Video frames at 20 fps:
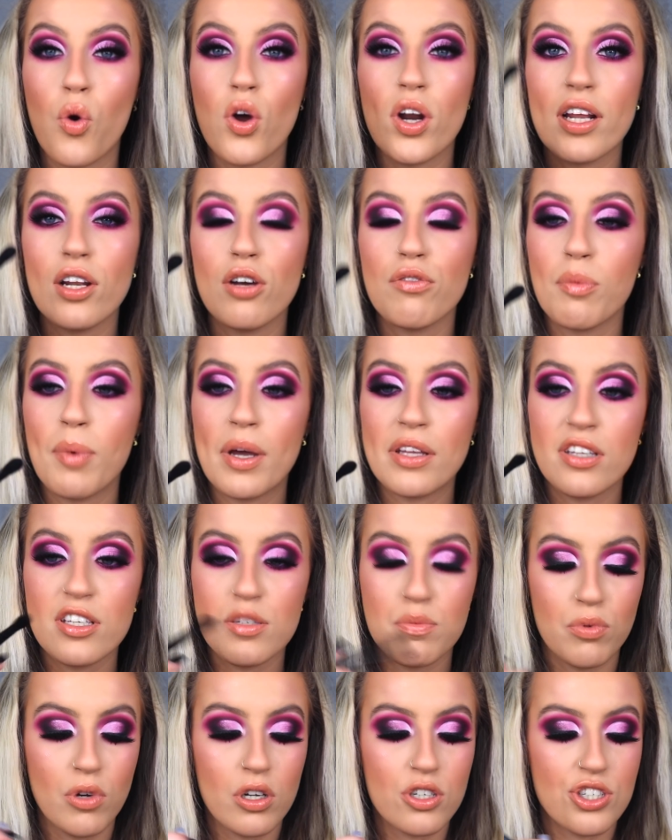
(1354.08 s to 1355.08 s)
What I love about
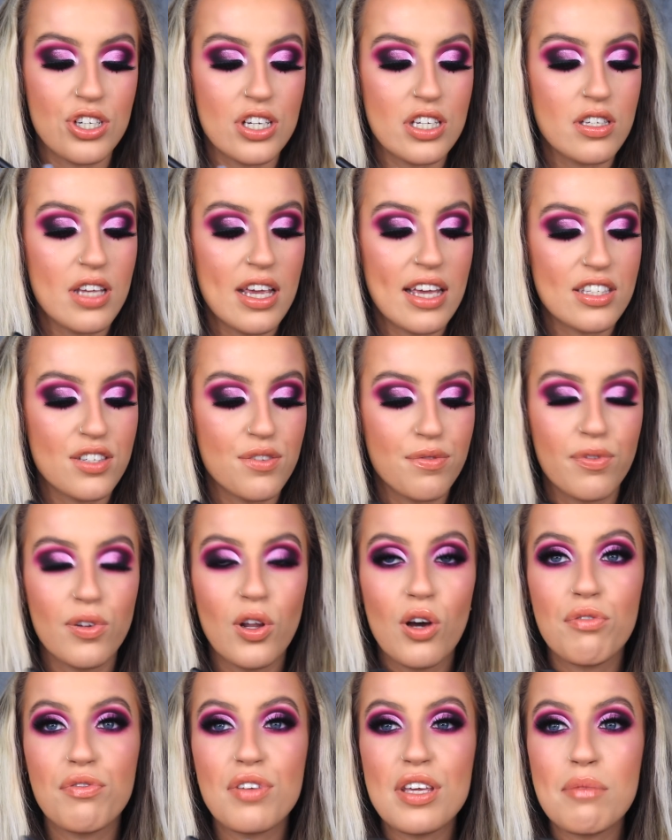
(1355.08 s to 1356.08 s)
this brush is it's
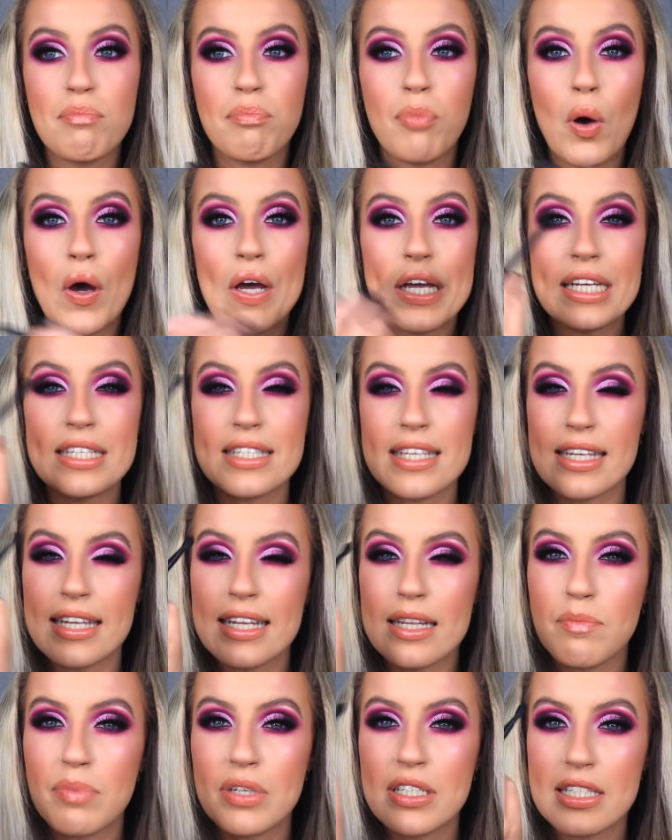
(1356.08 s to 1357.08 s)
fluffy, but it's a
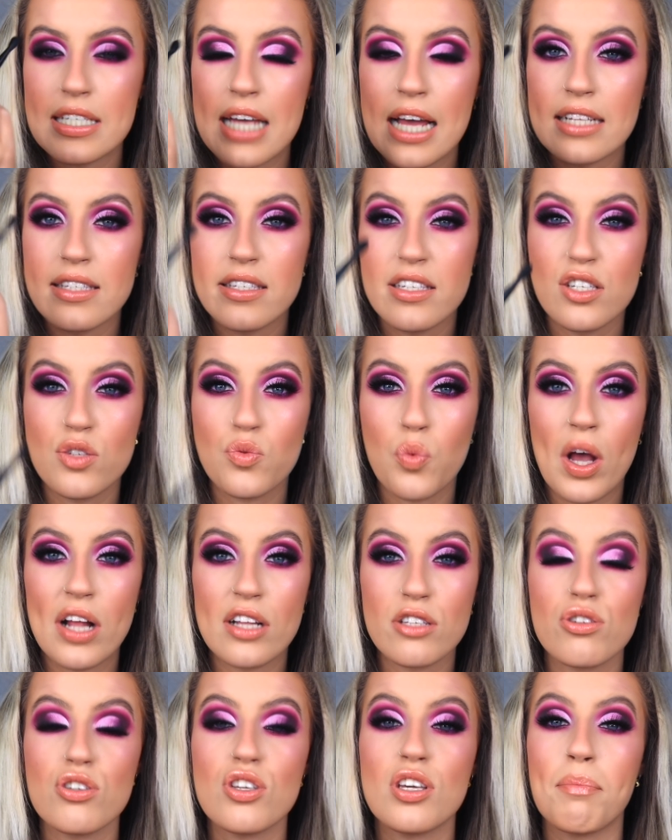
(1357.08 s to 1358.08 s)
little bit dense as
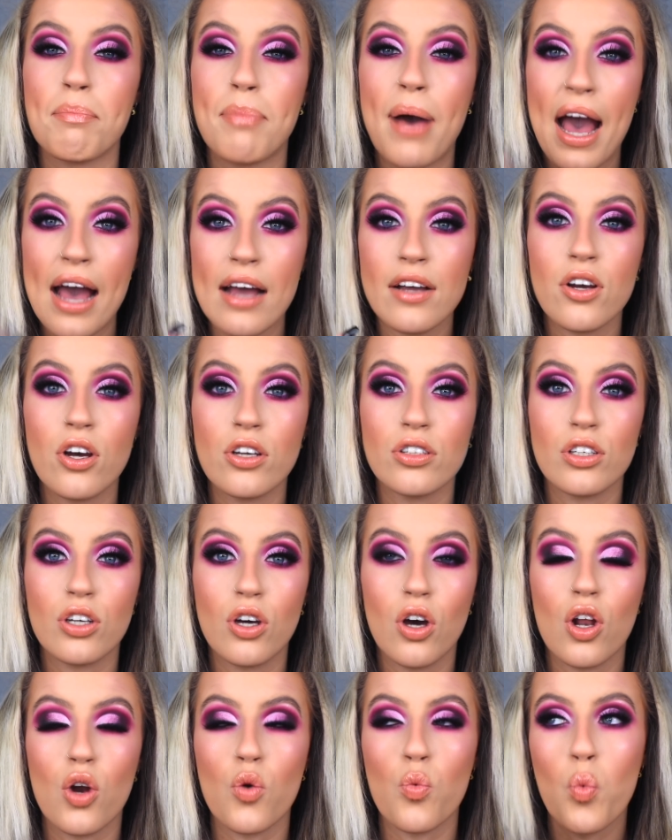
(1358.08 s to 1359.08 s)
well, so you can pack on the
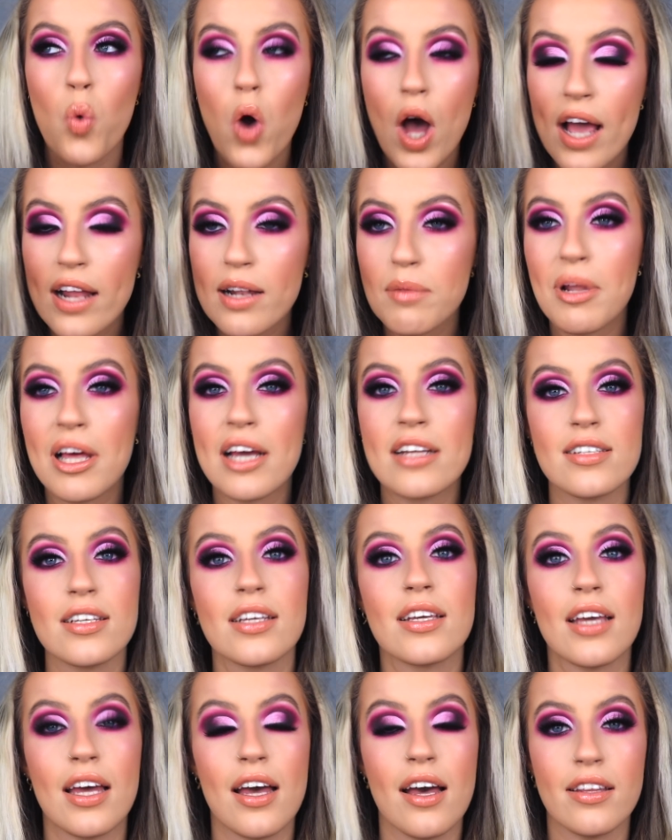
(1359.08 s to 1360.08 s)
color while
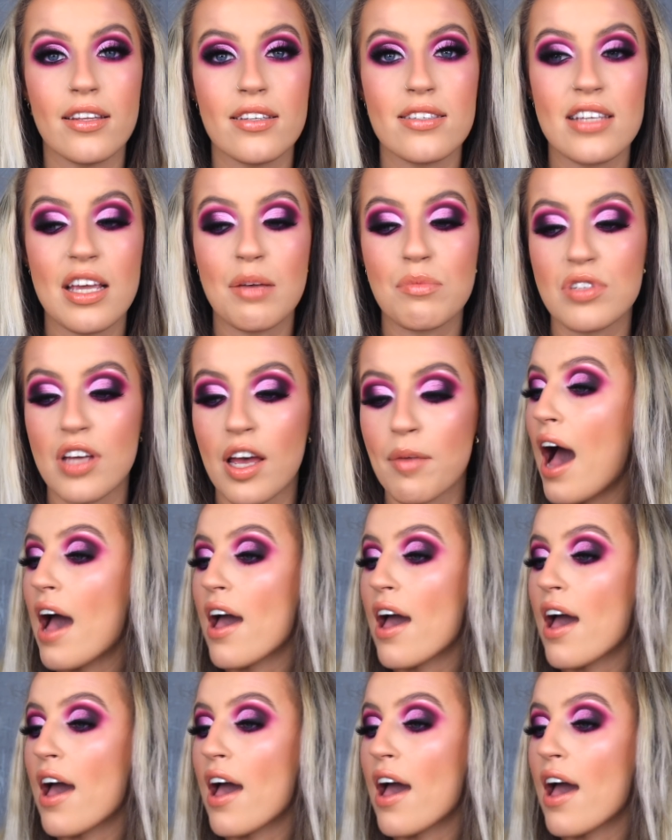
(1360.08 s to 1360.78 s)
blending it at the same time.